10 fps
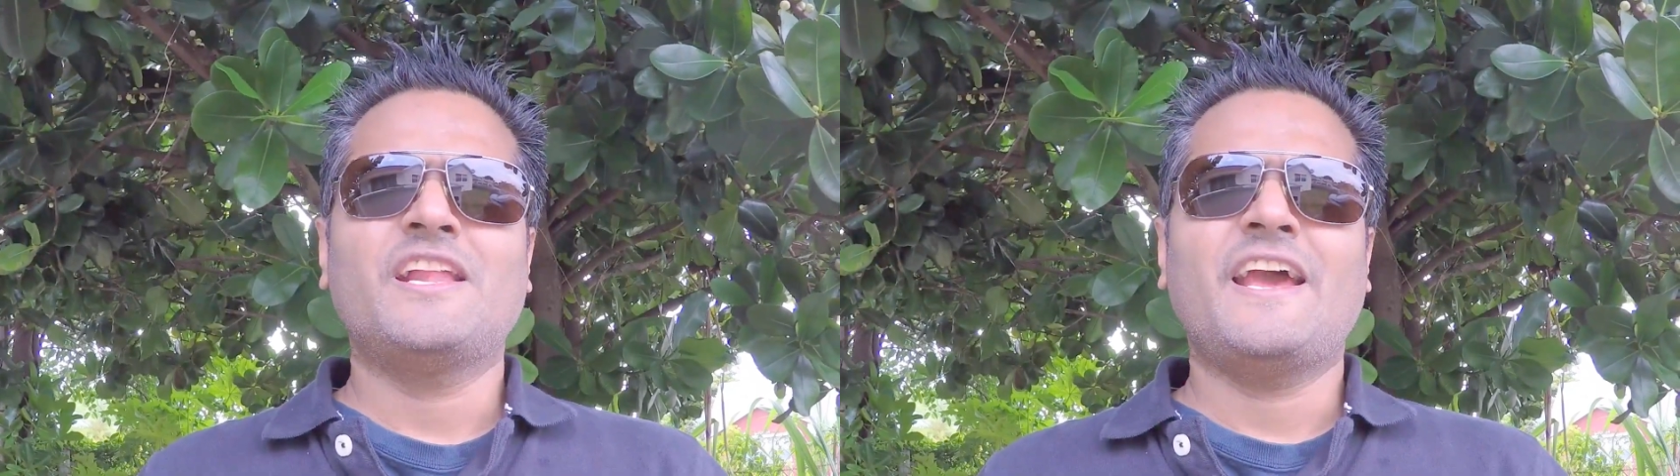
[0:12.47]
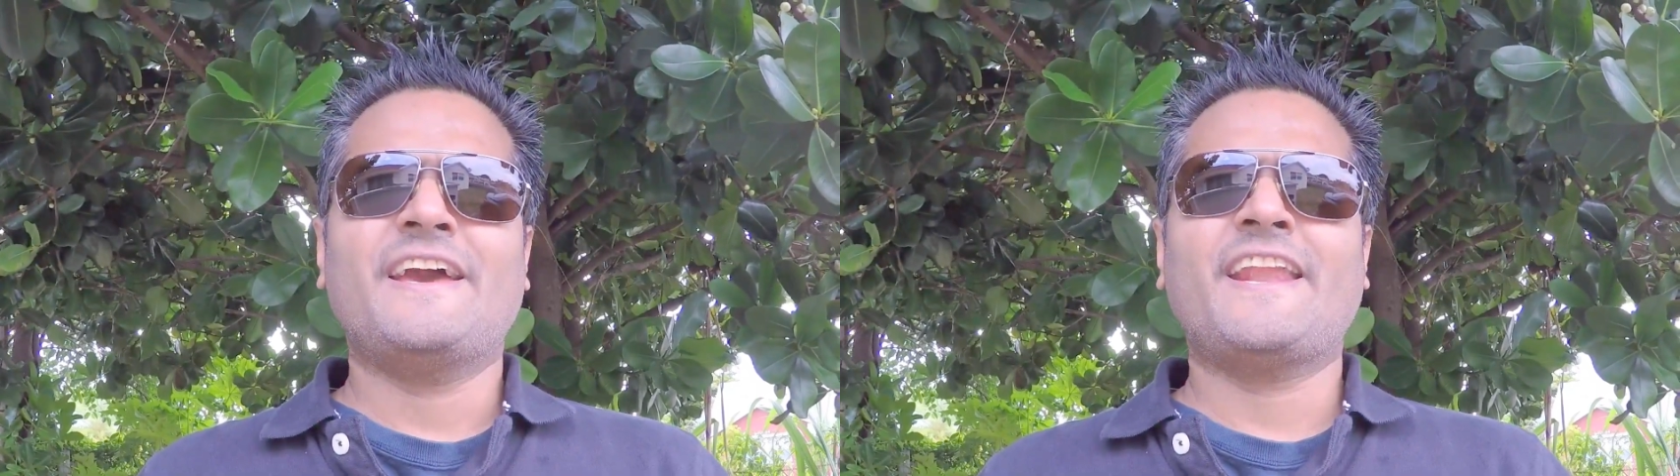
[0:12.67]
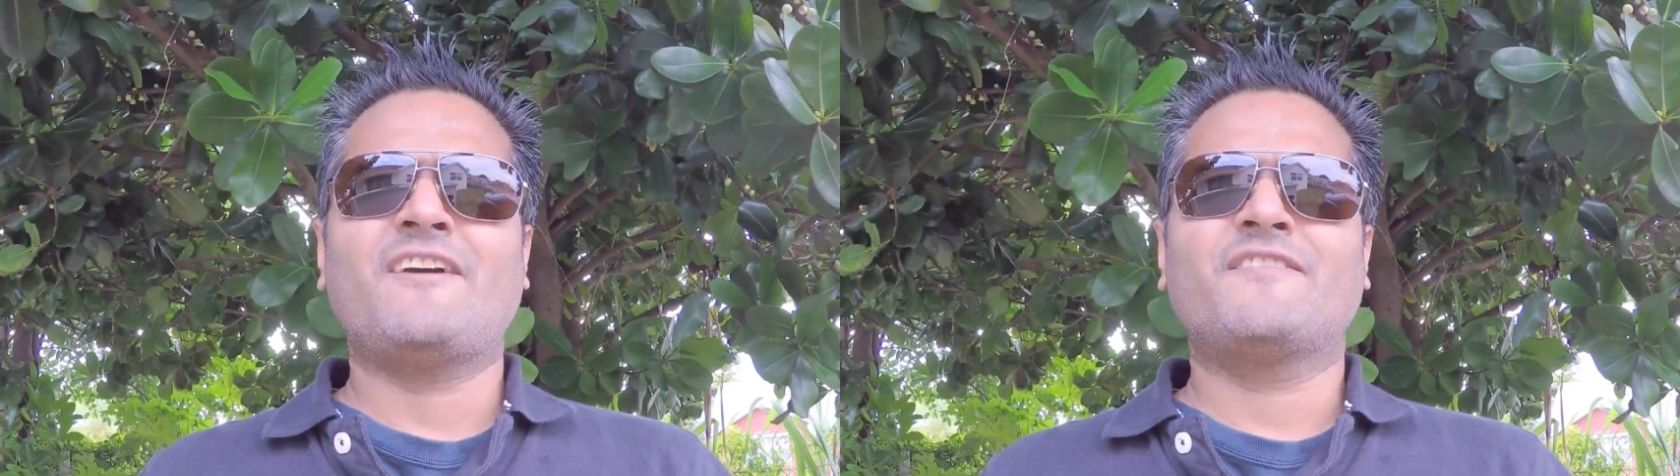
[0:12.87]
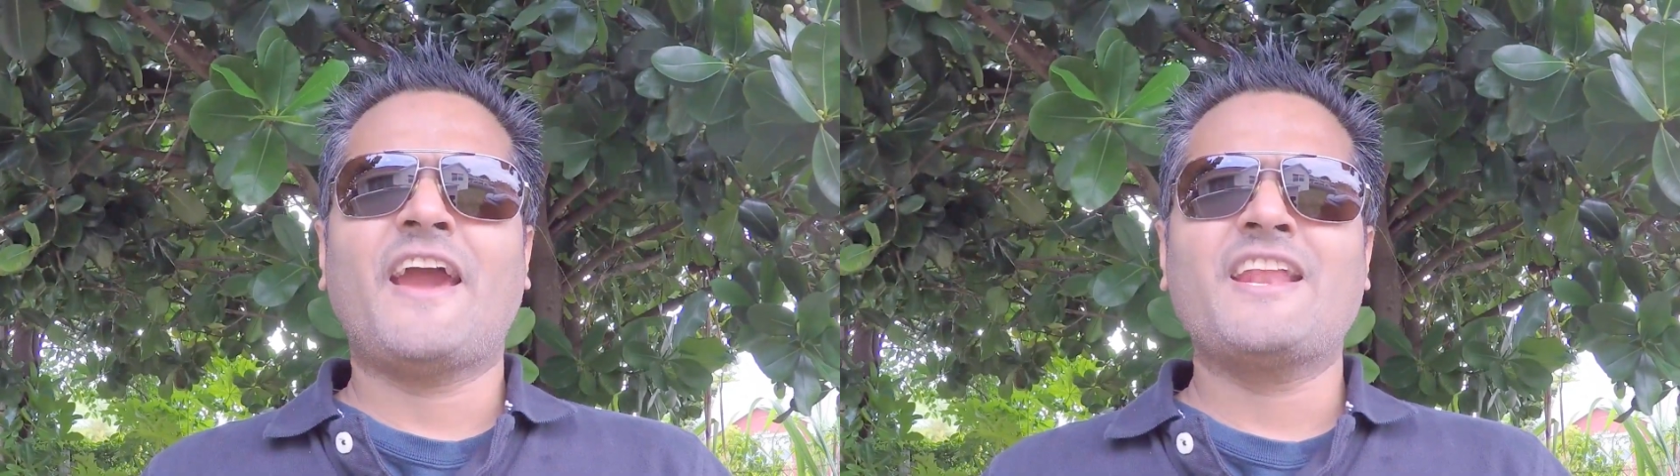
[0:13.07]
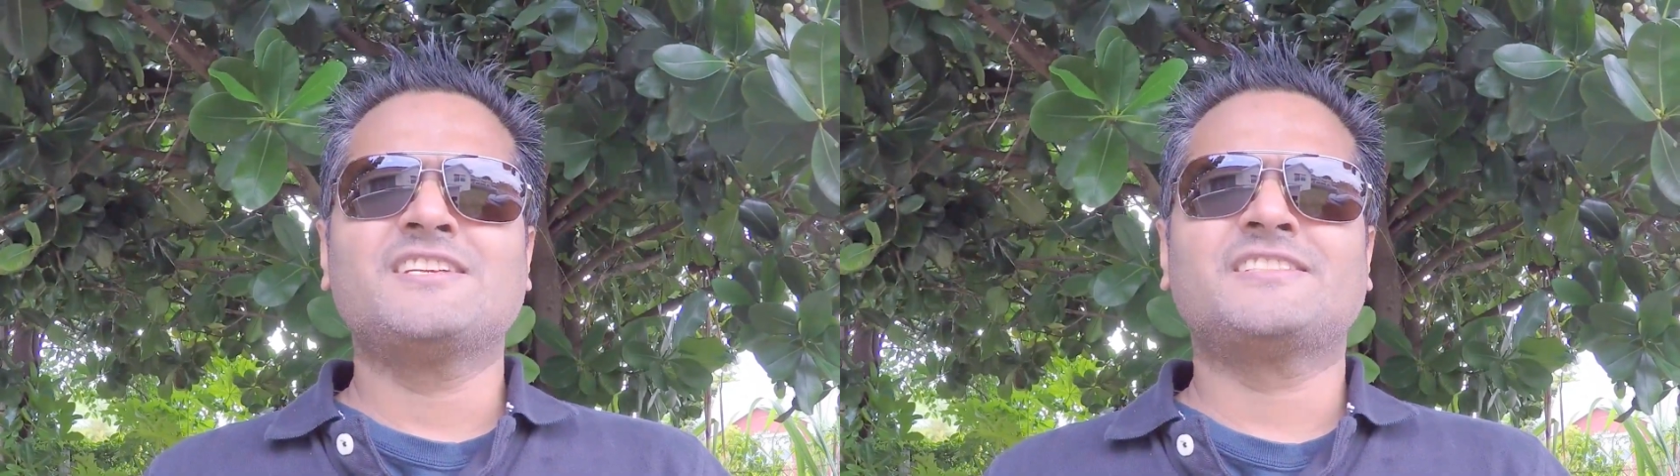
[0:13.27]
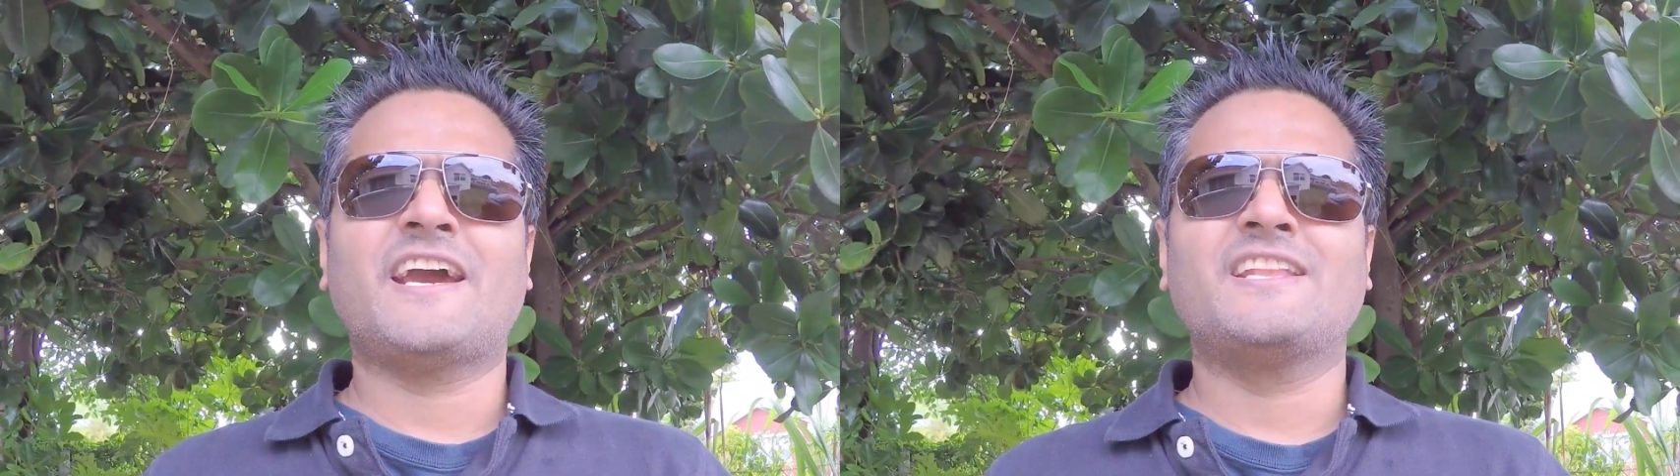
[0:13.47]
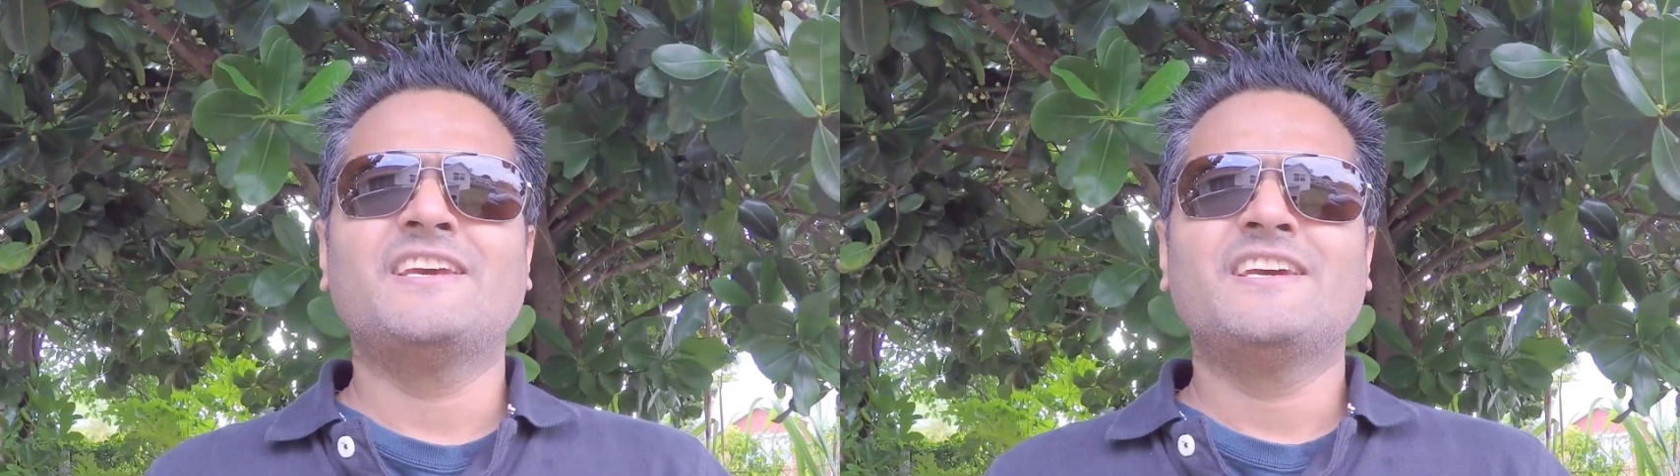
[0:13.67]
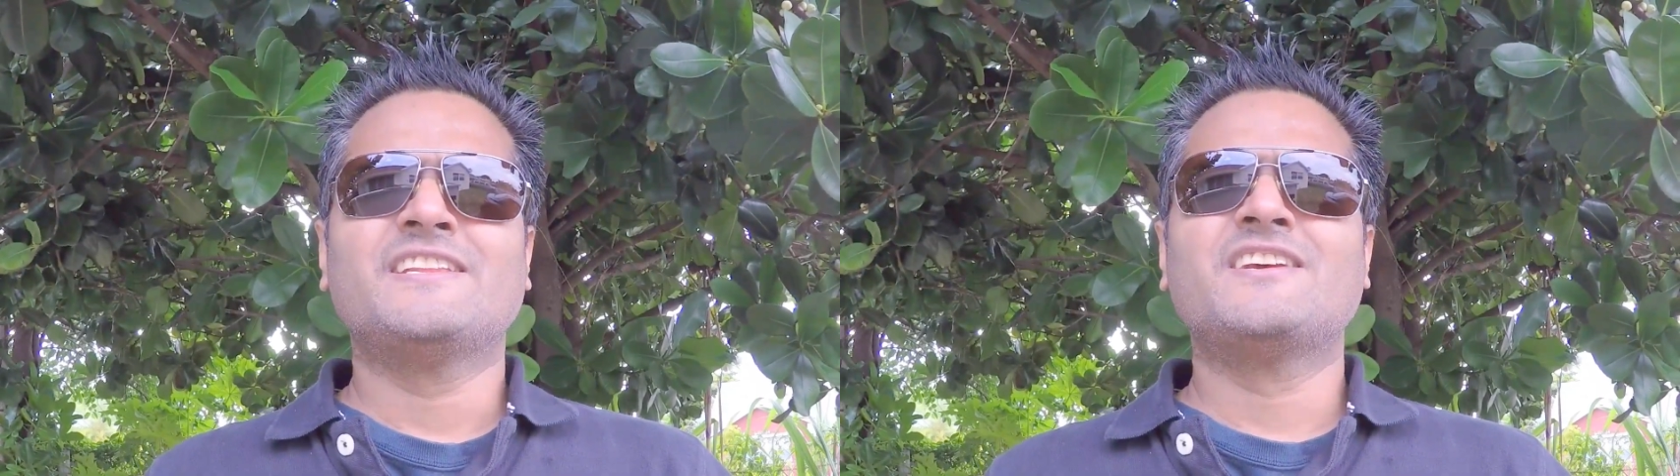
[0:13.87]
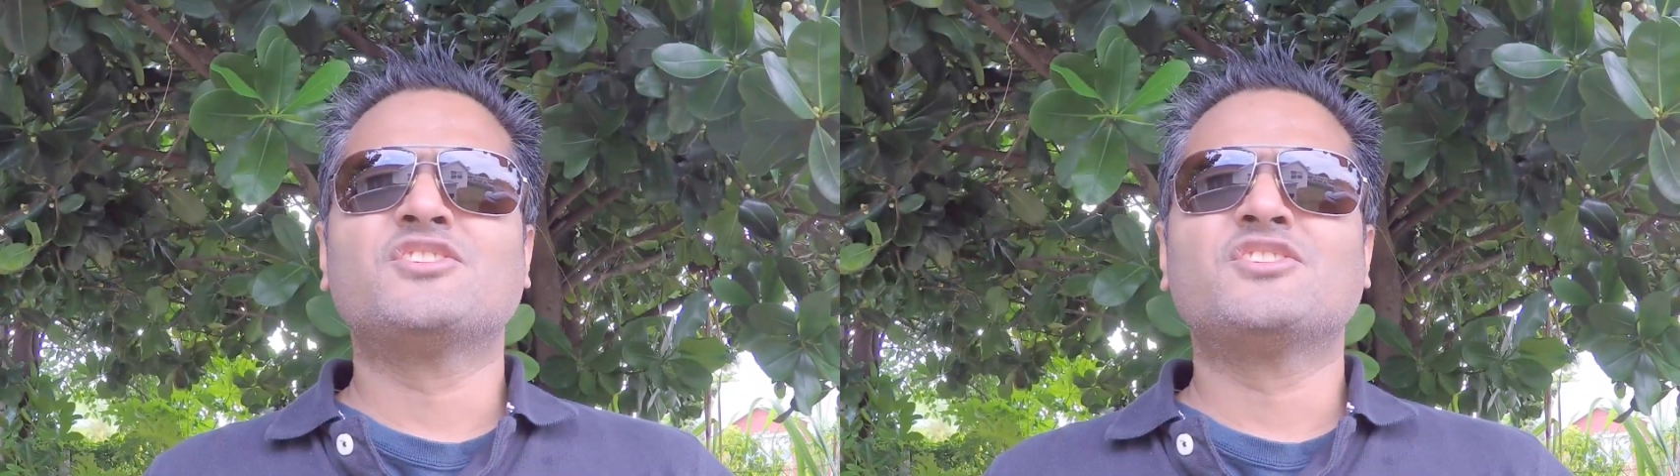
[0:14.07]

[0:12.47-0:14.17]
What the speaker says: In Afghanistan, there's